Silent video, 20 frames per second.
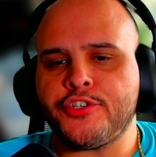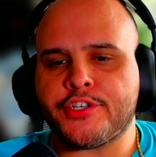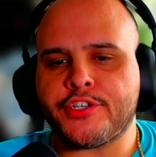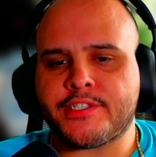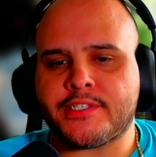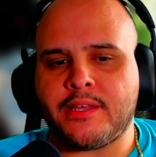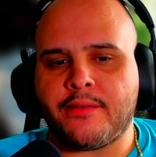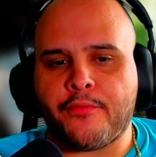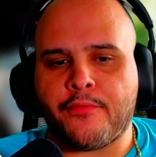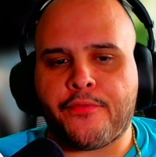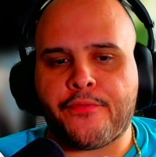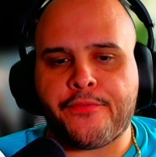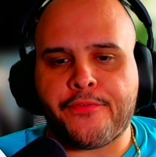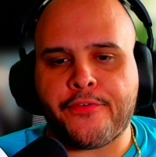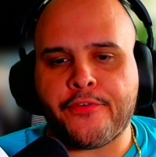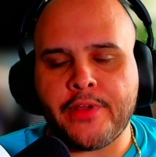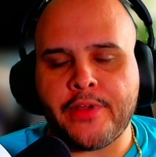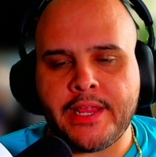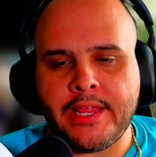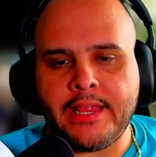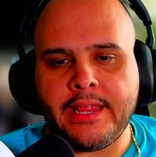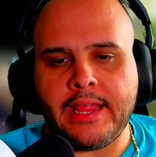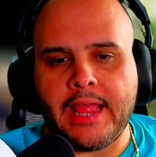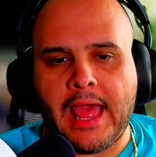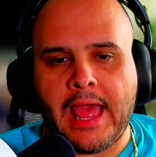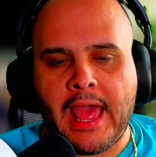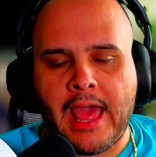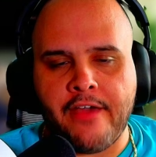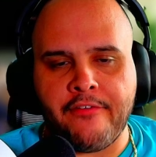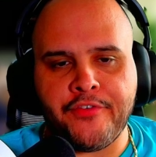are some free
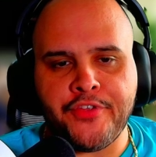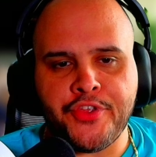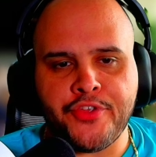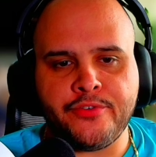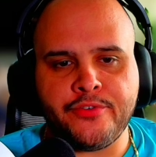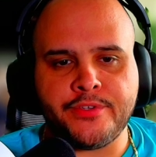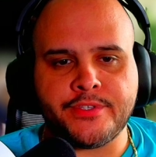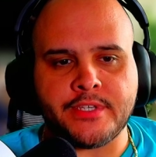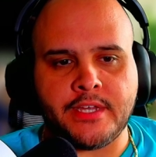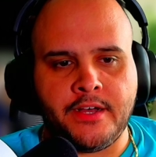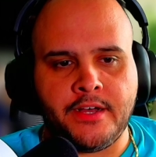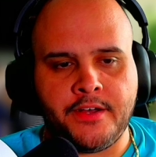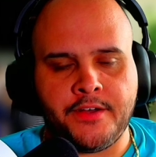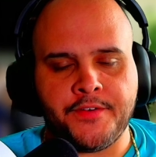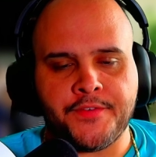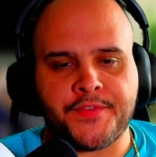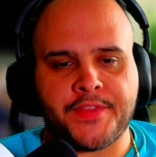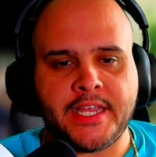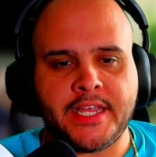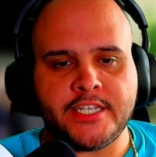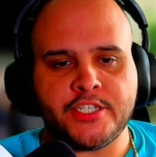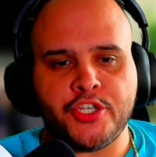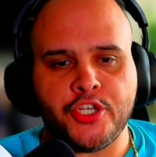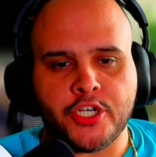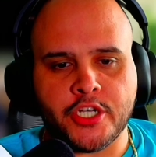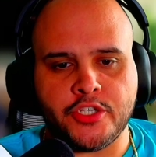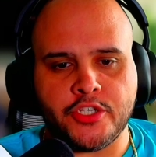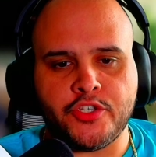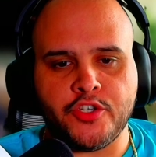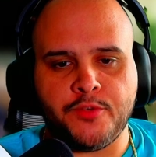avenues of things you
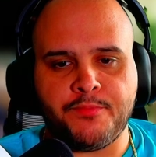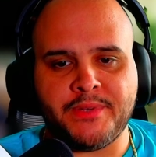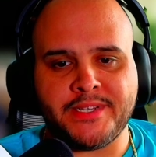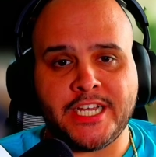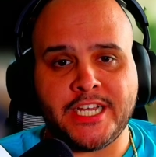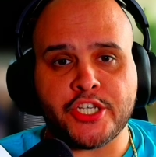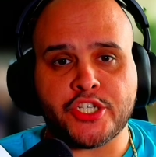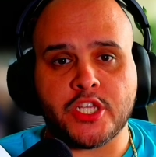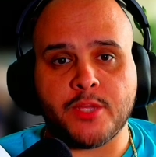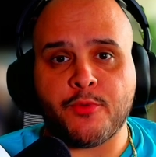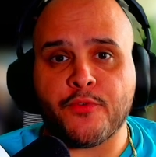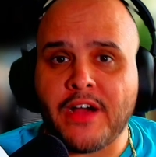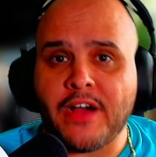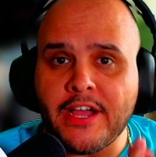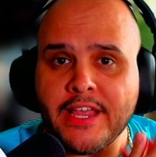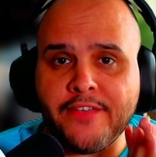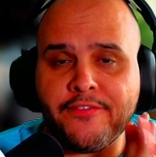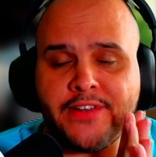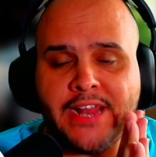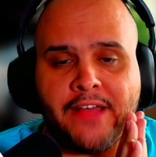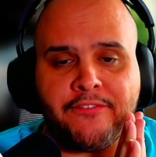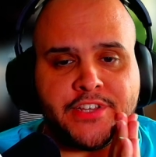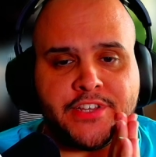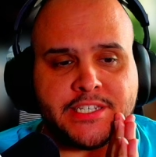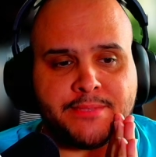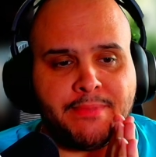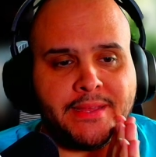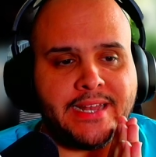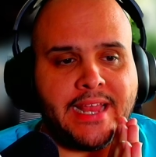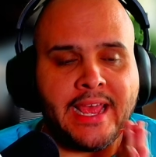can do potentially without even having to
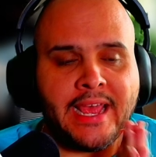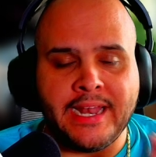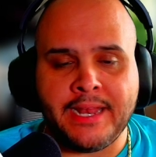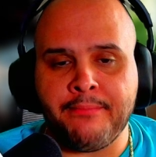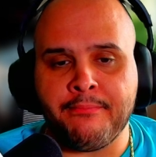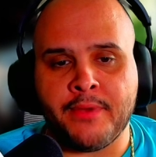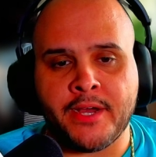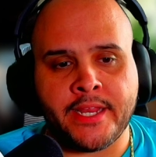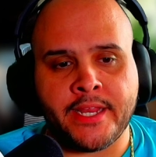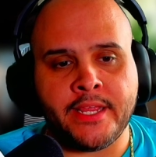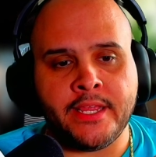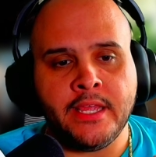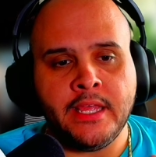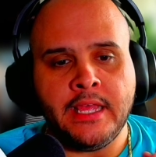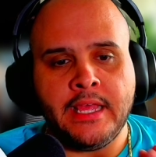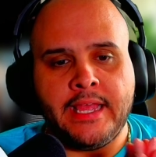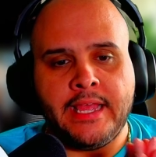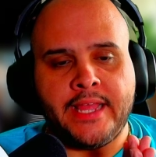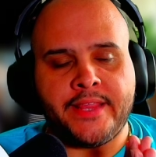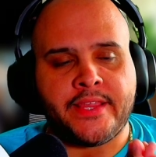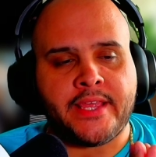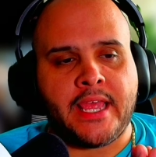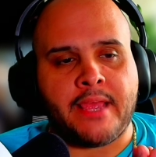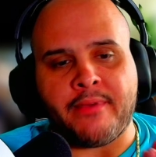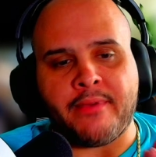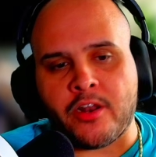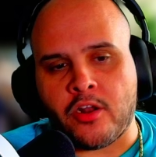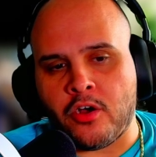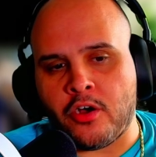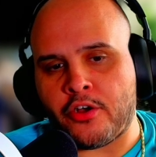spend any money in the game
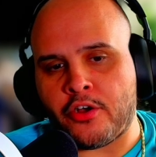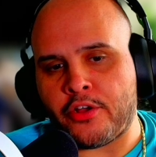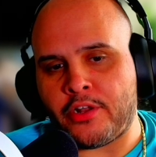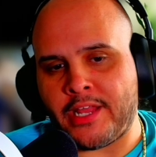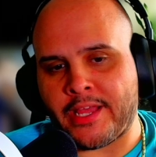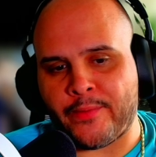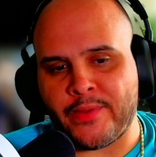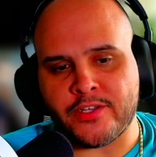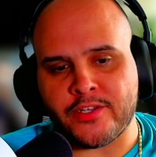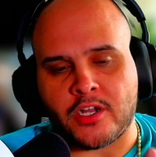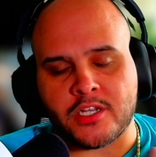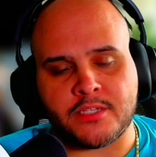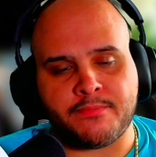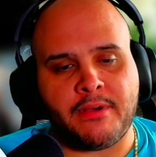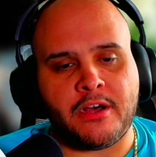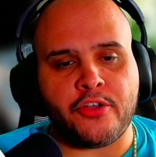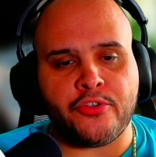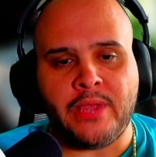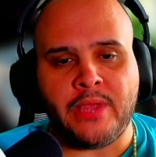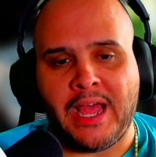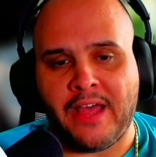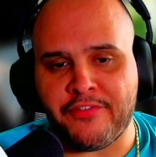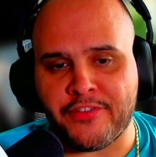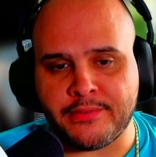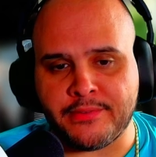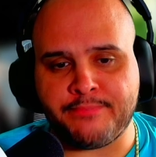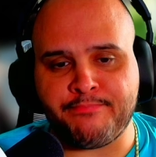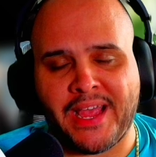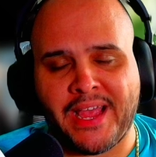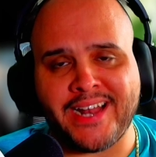at all. Like we talked about, you have the
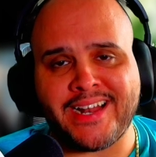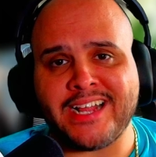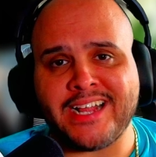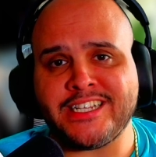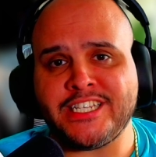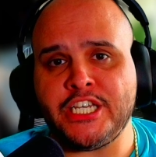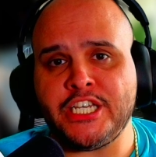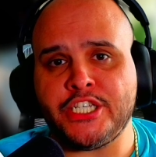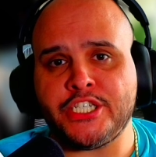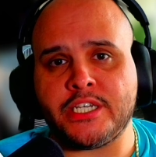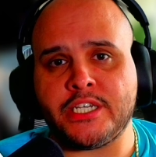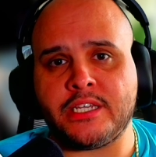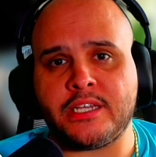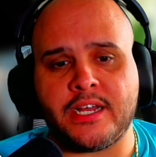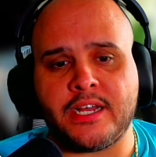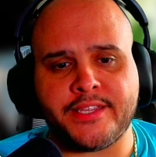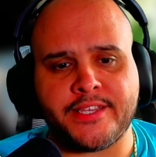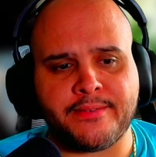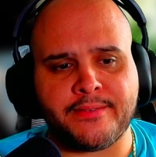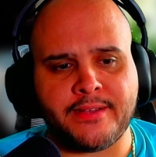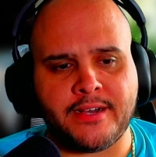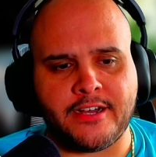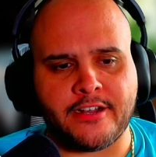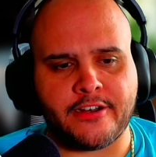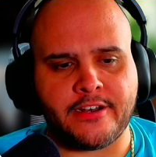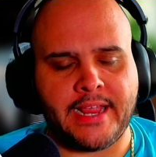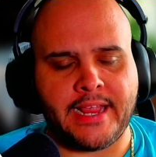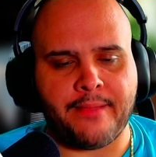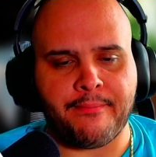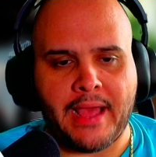Bandai Teaching Gundam
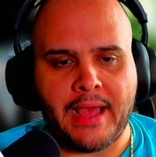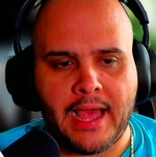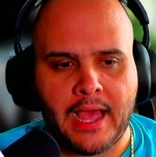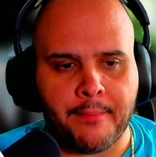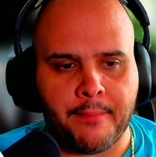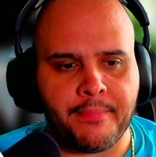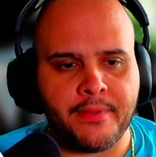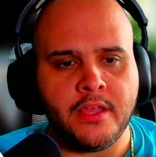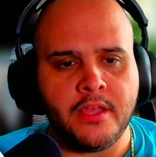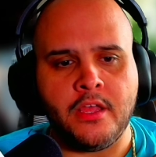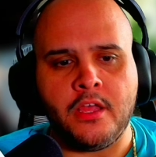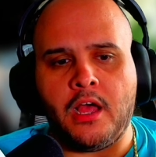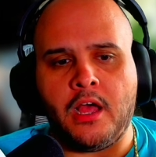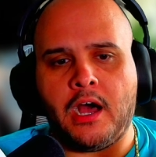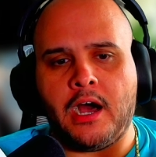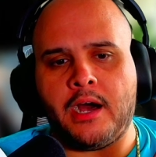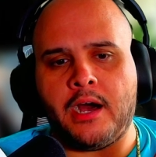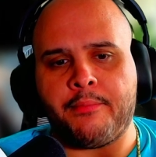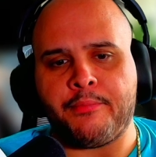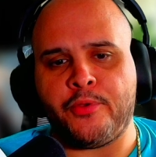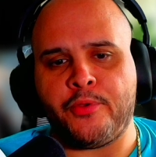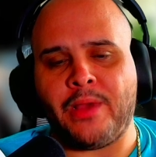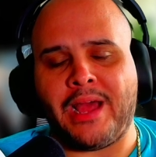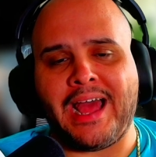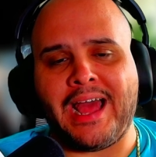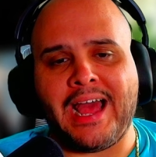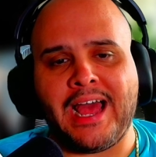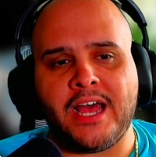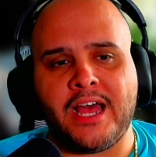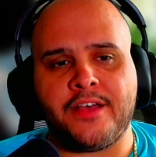Card Game app. You
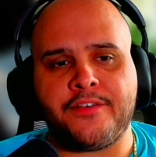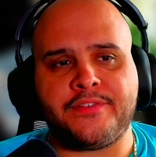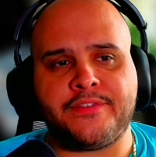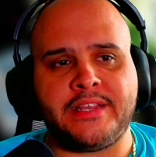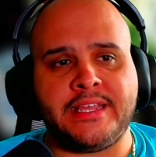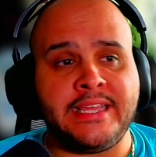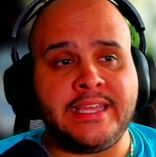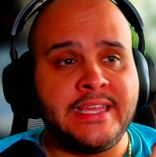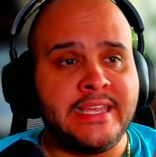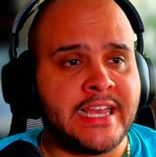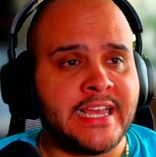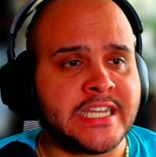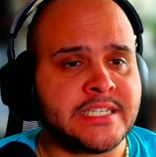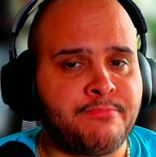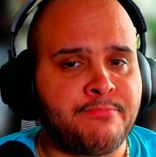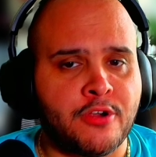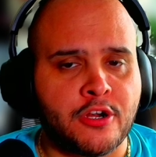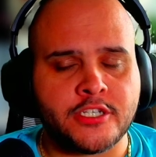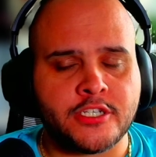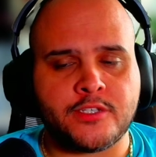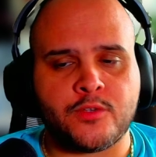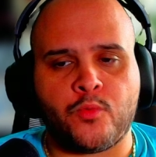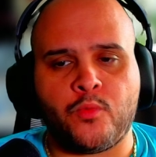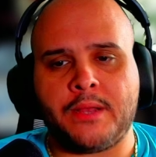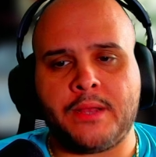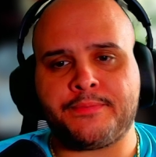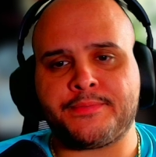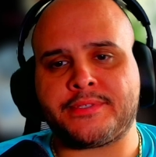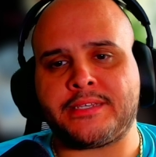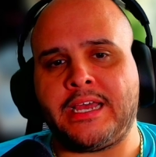have the Exburst
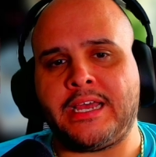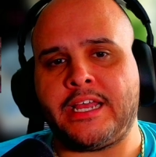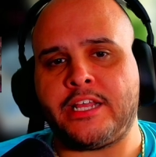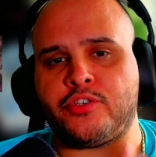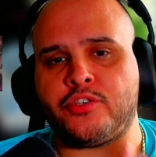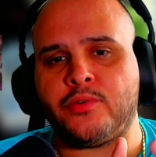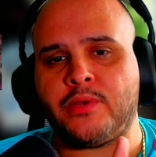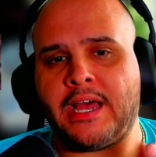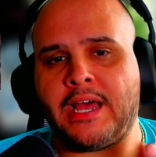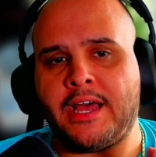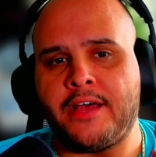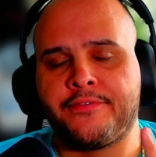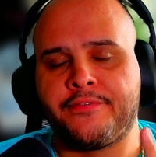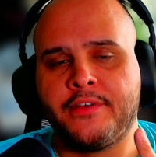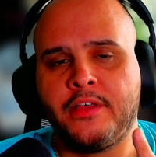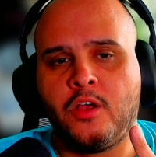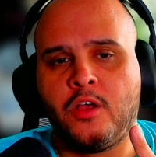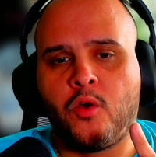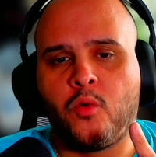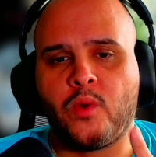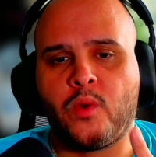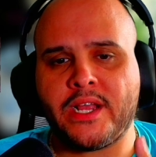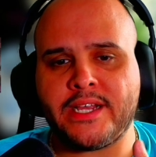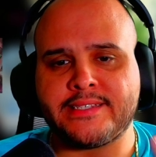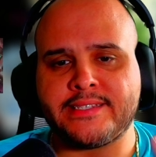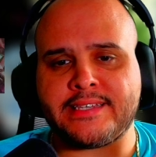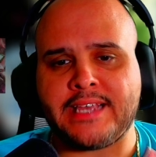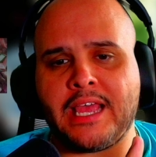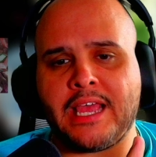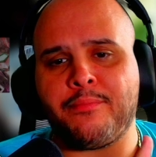website. You have
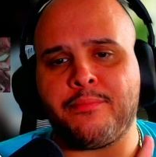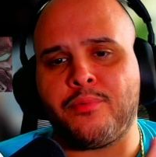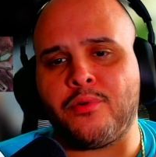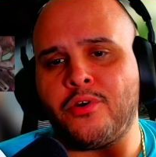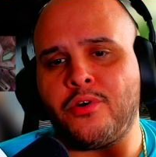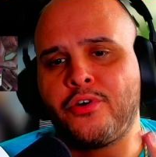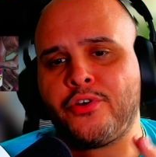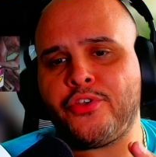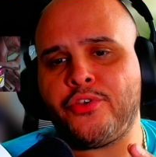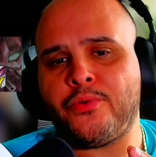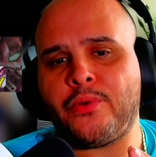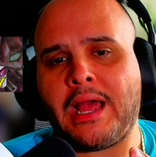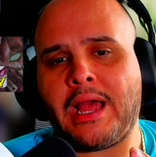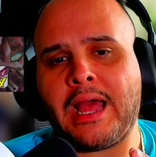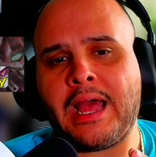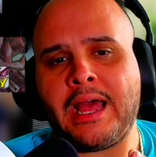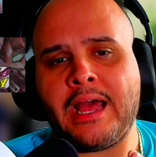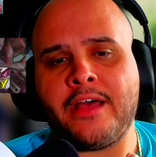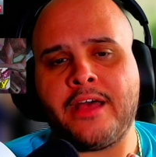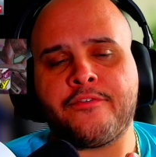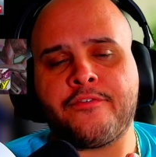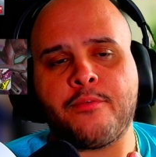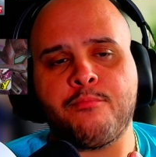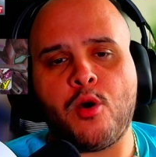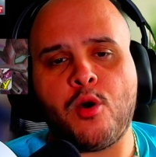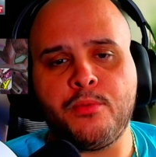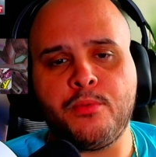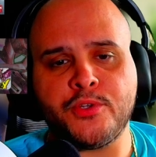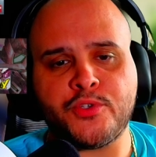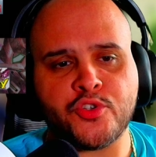Wingstable. You have
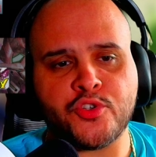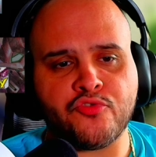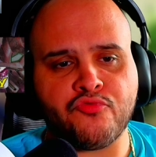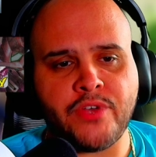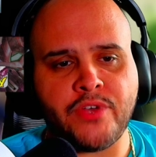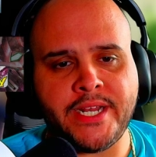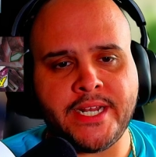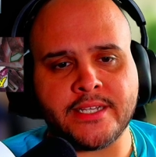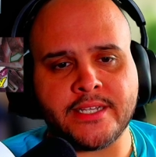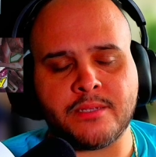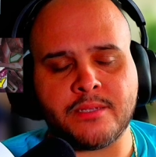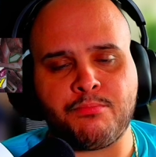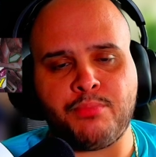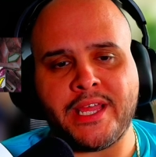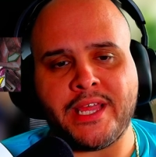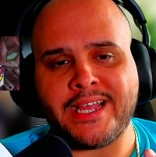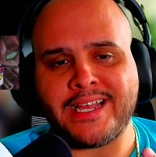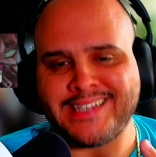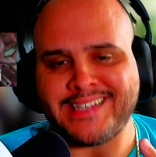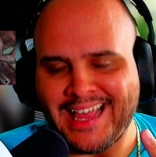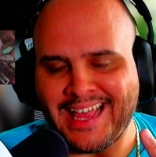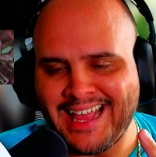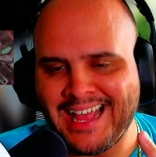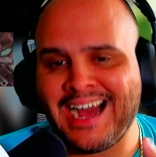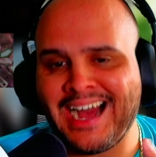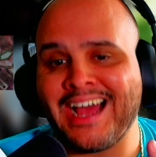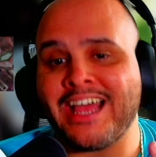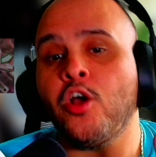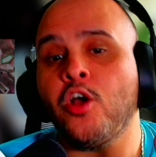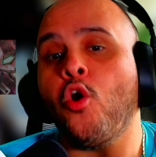Mobilesuit Arena to play against
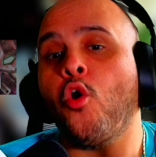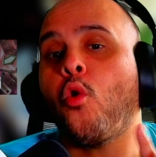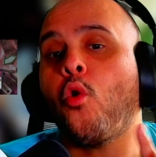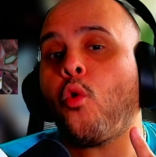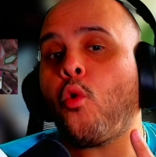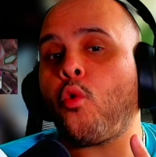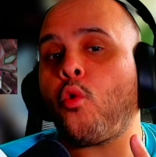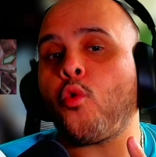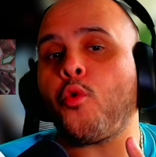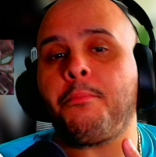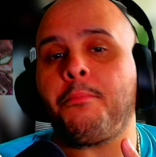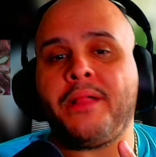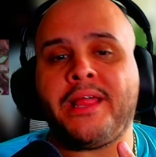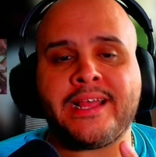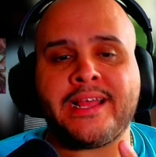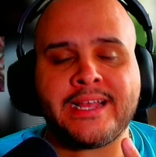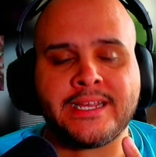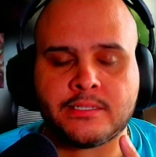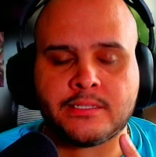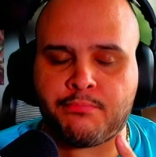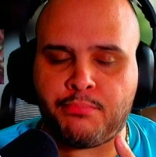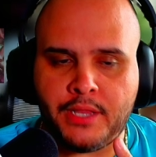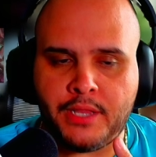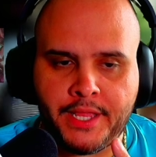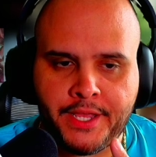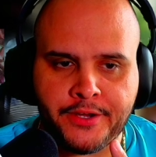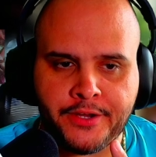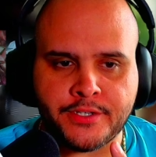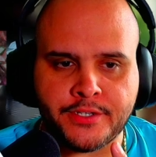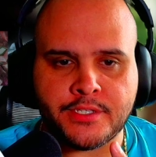AI or play against
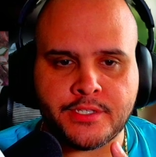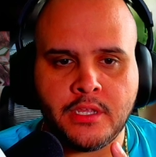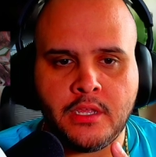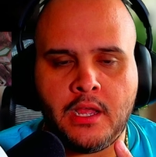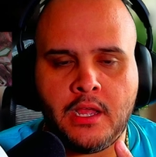players,